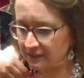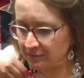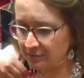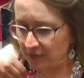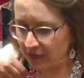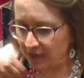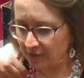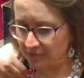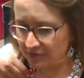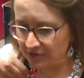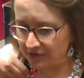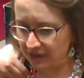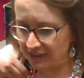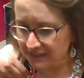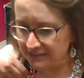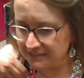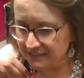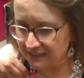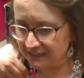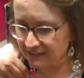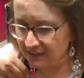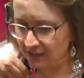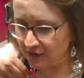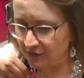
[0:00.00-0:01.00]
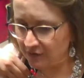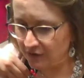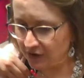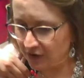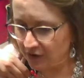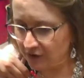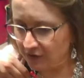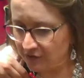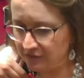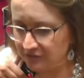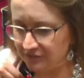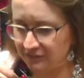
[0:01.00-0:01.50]
Paparazzi
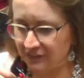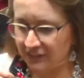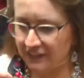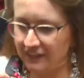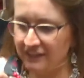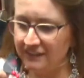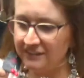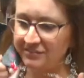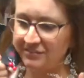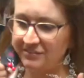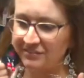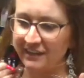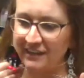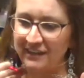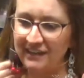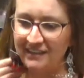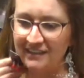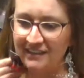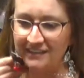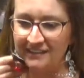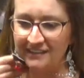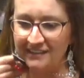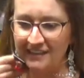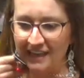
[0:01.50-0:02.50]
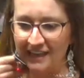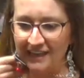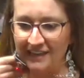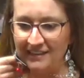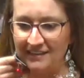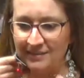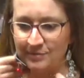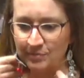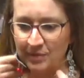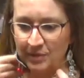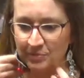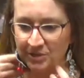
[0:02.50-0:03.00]
logo. Fun.
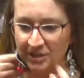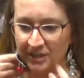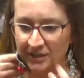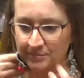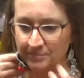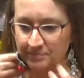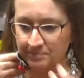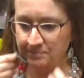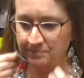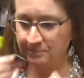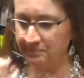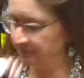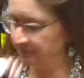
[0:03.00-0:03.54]
Okay, bubblegum.